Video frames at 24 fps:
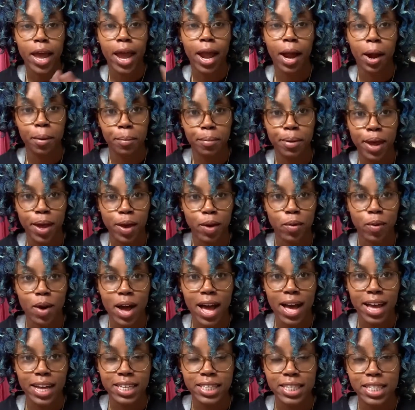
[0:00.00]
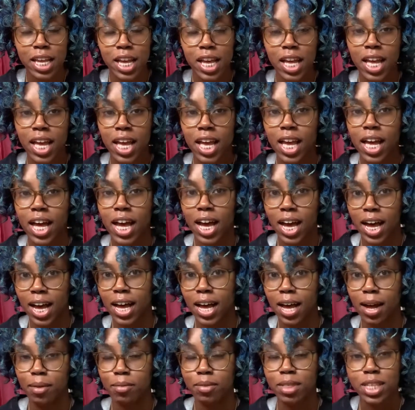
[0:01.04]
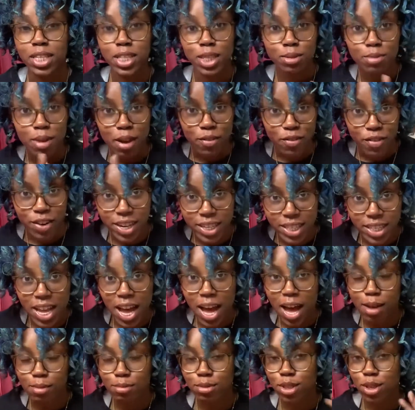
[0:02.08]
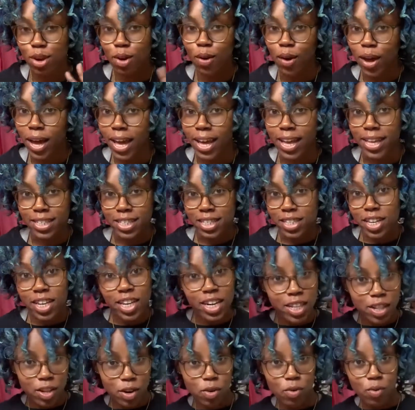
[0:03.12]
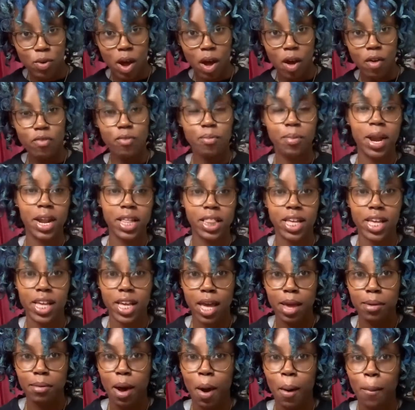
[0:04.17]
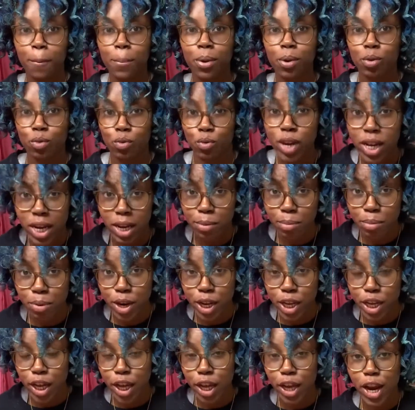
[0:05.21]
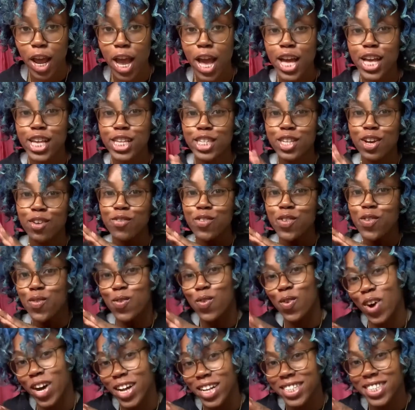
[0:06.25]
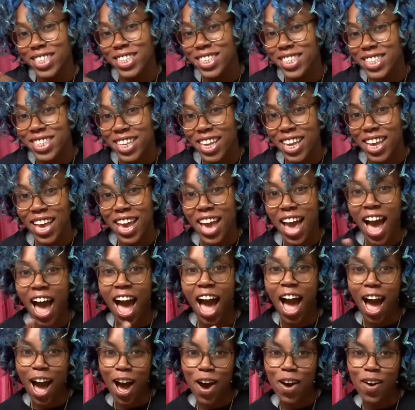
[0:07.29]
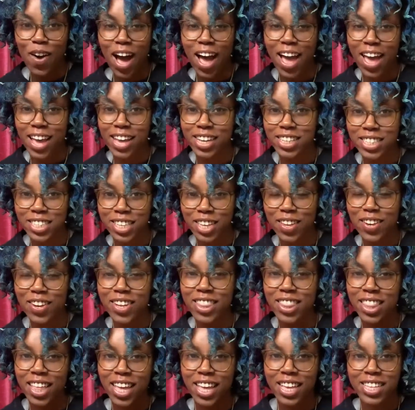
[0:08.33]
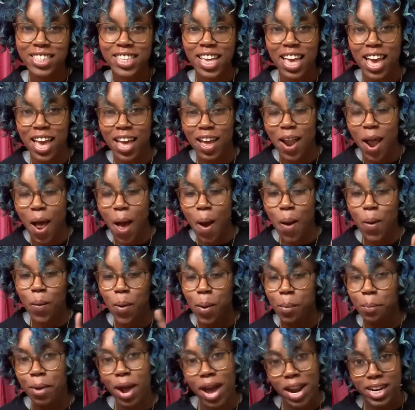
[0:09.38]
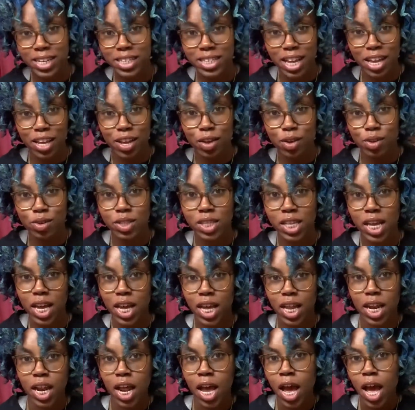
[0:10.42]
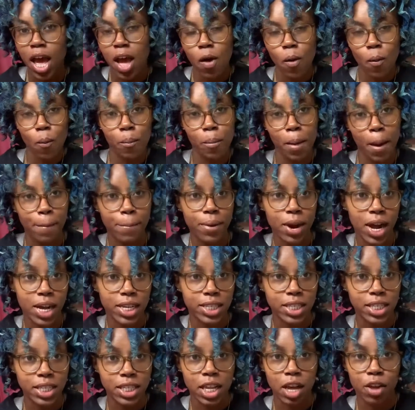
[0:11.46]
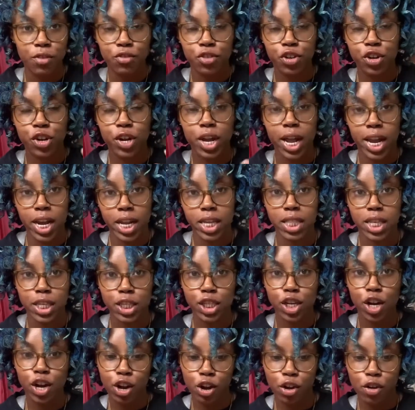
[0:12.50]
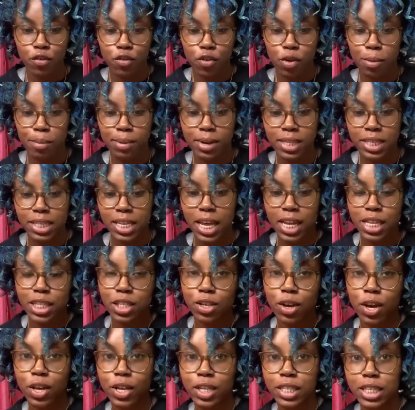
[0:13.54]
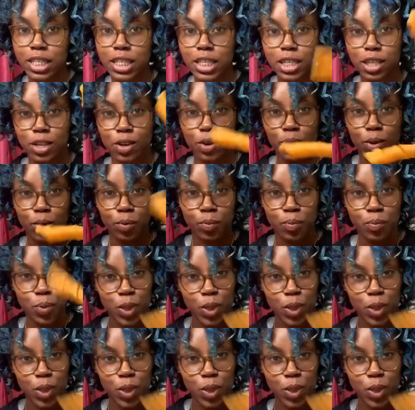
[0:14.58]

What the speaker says: hair paint wax. This is my first time, so it's looking a little rough, but I think it came out pretty good. So if you want to see how I executed this and what products I use and my process of creating this curl former set, so I use these little